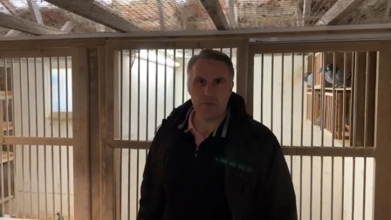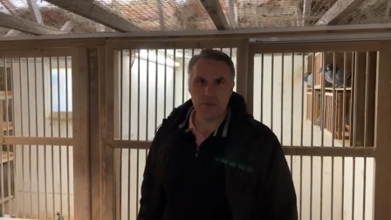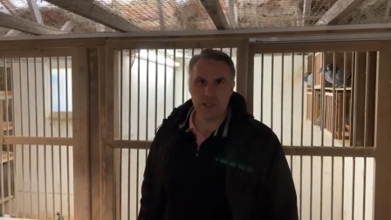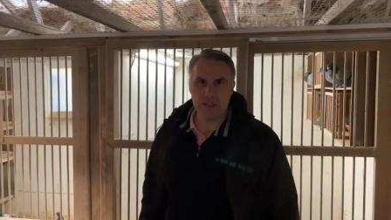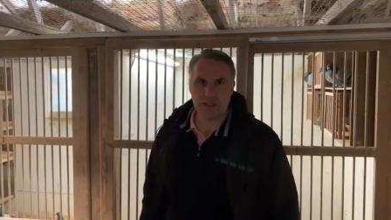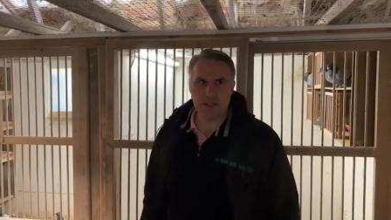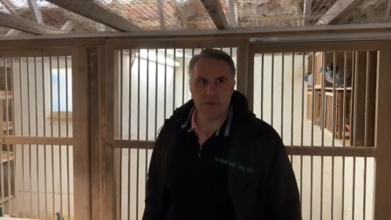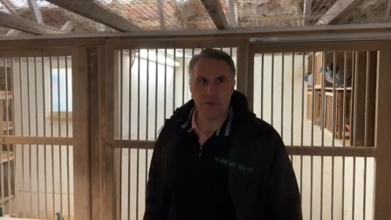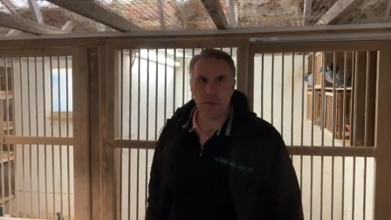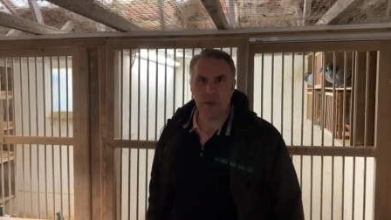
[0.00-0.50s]

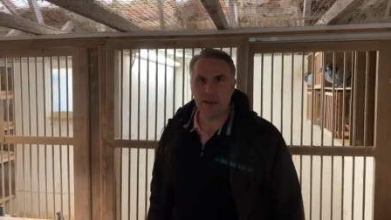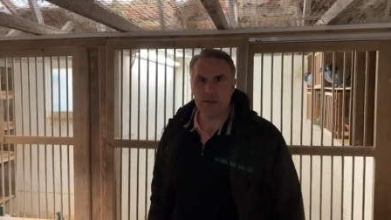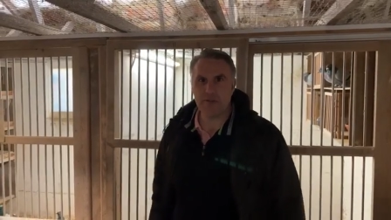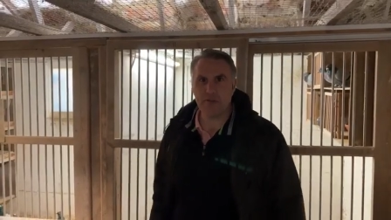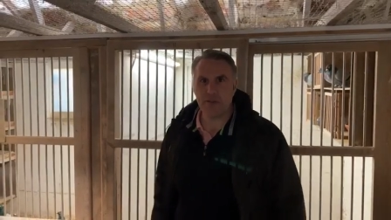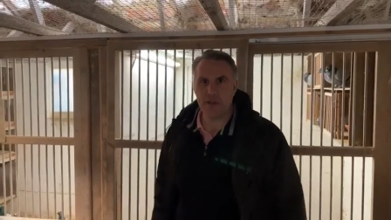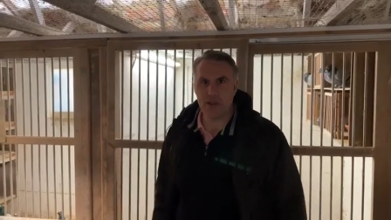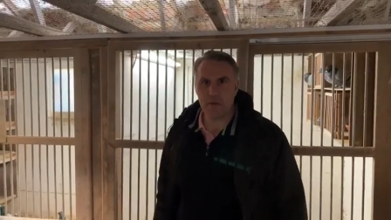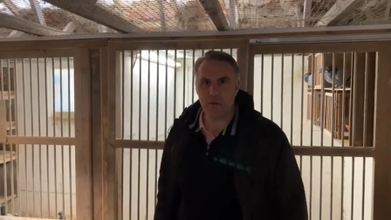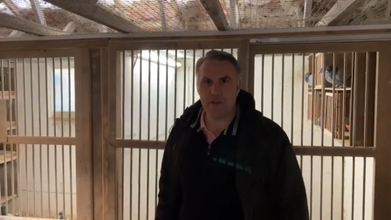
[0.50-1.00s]
That's the
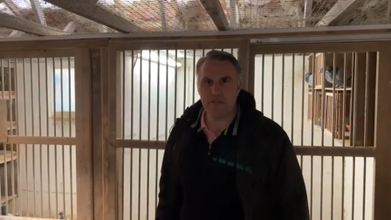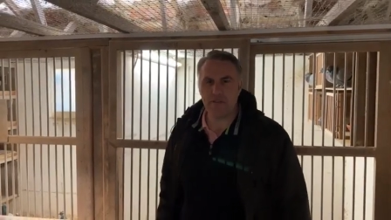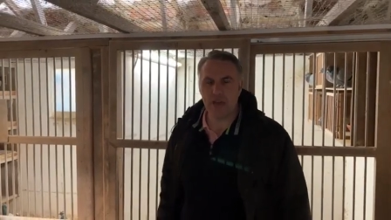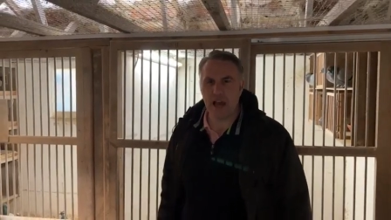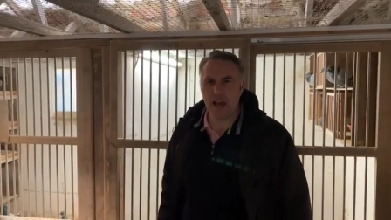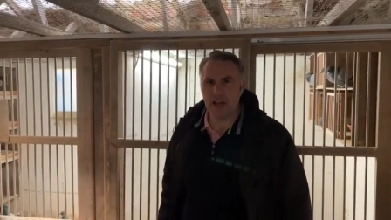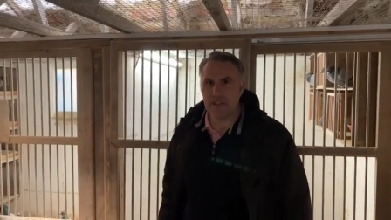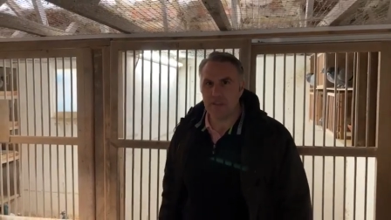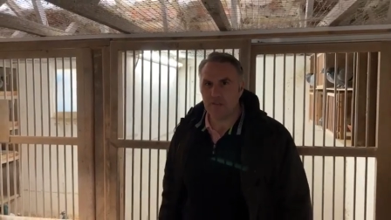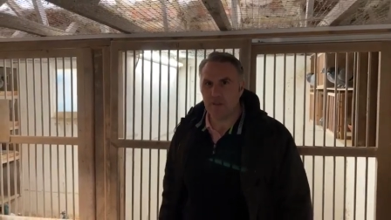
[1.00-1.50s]
one thing we've
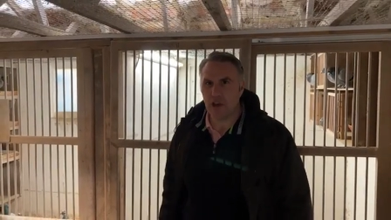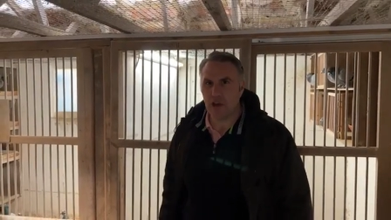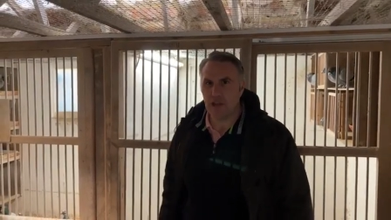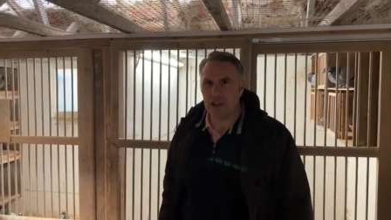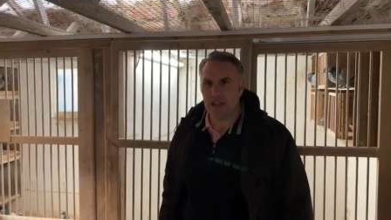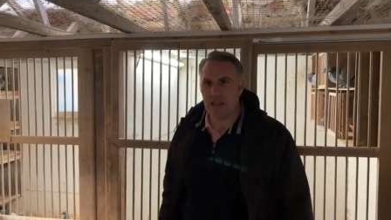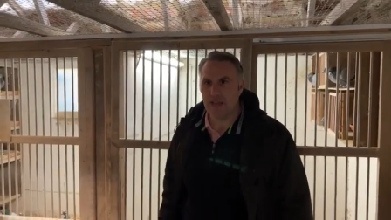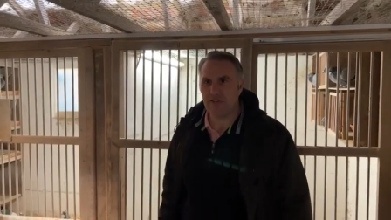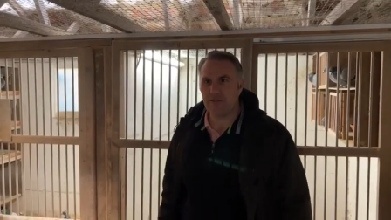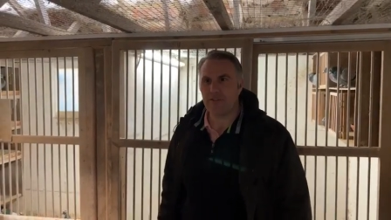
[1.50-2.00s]
kind of
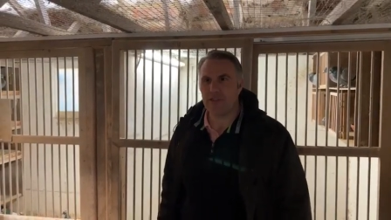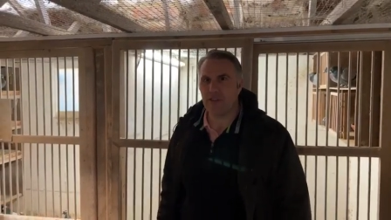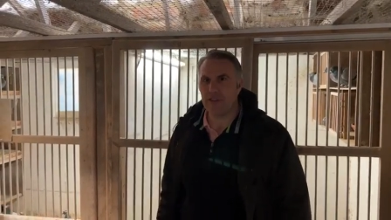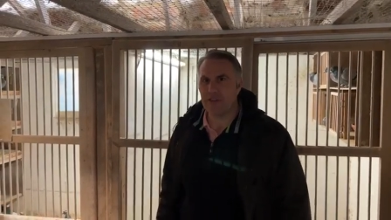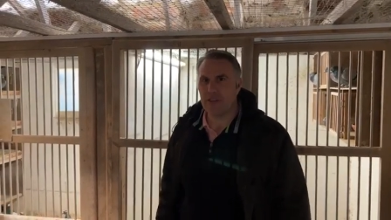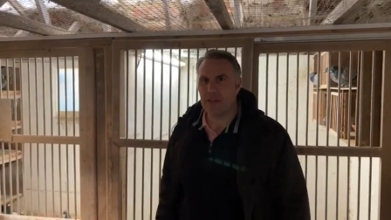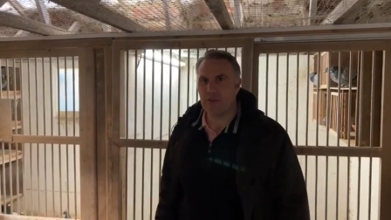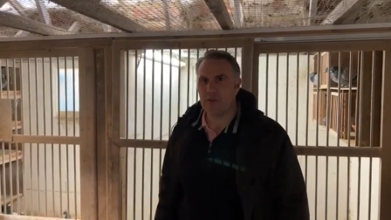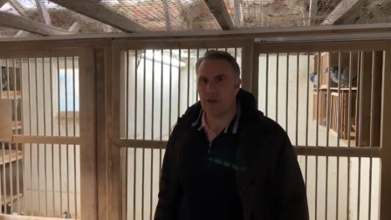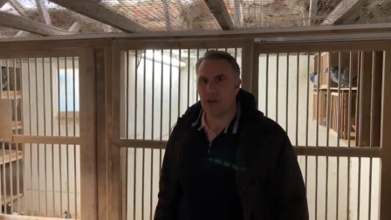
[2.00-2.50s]
got left
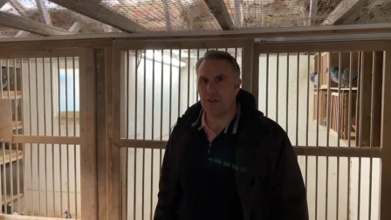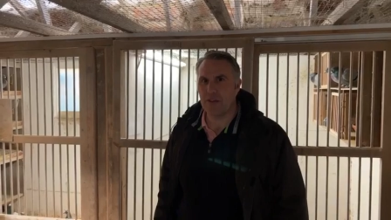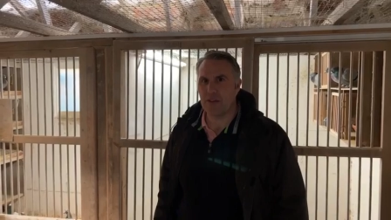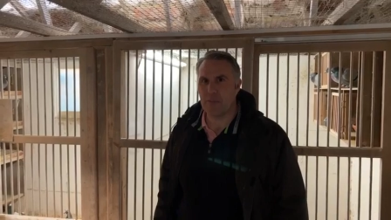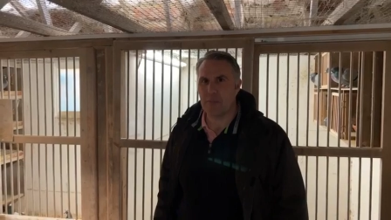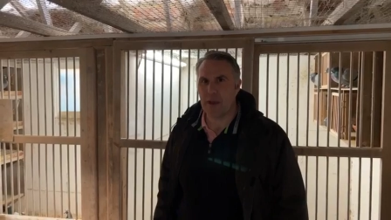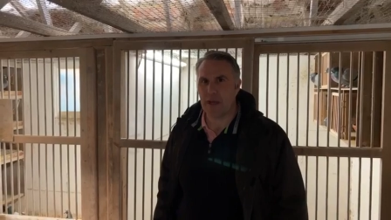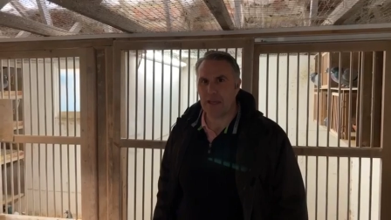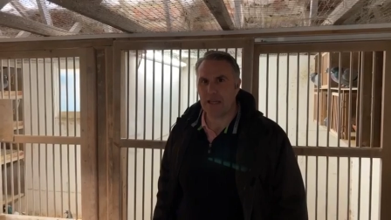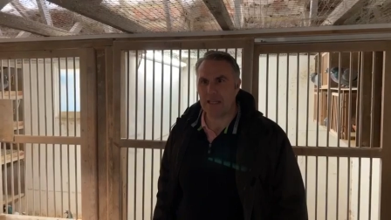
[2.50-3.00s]
on the on
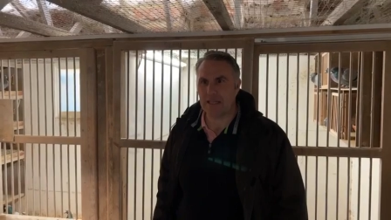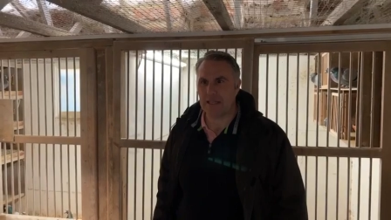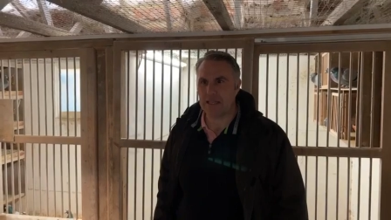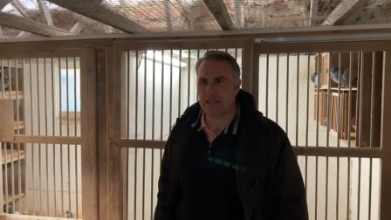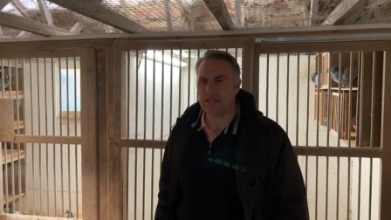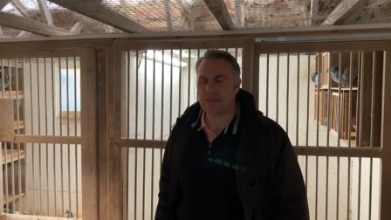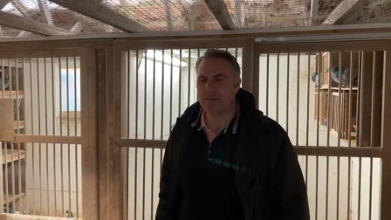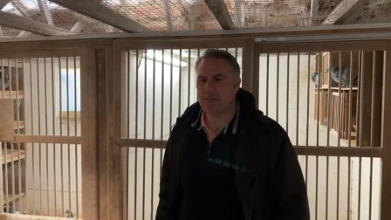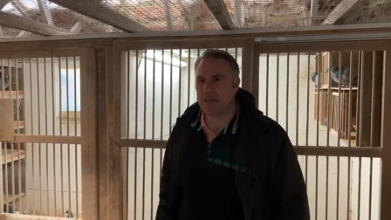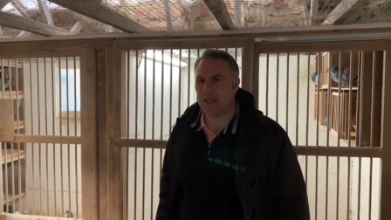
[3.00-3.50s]
the bucket
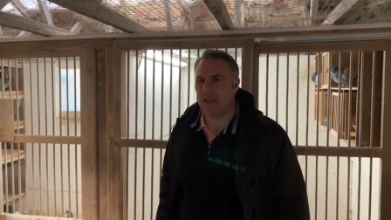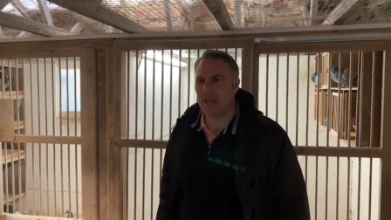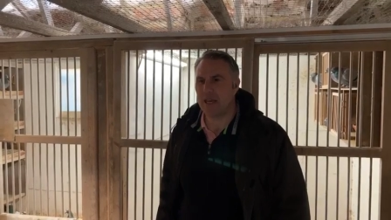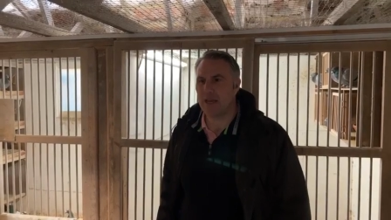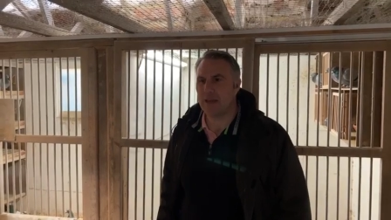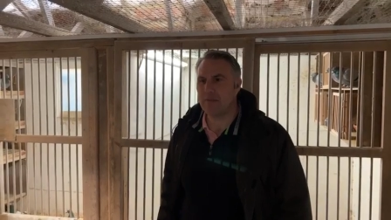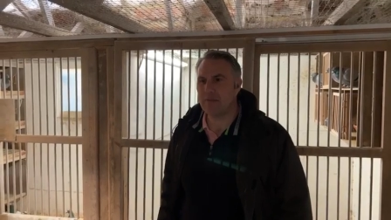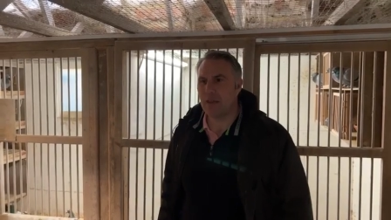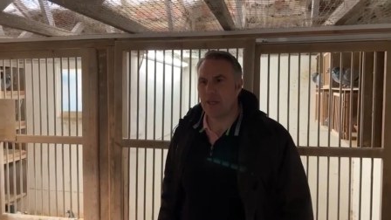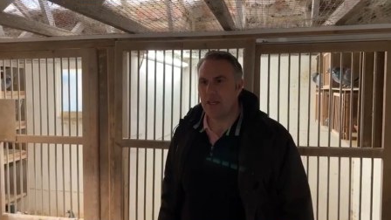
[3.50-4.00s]
list.
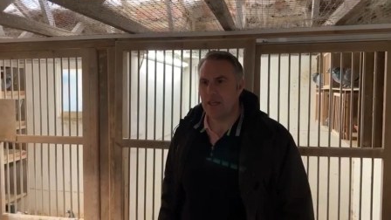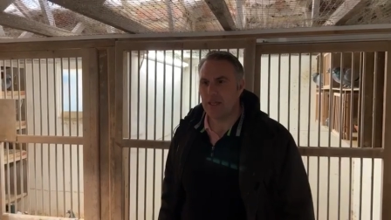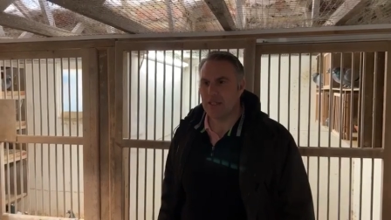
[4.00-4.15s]
Um,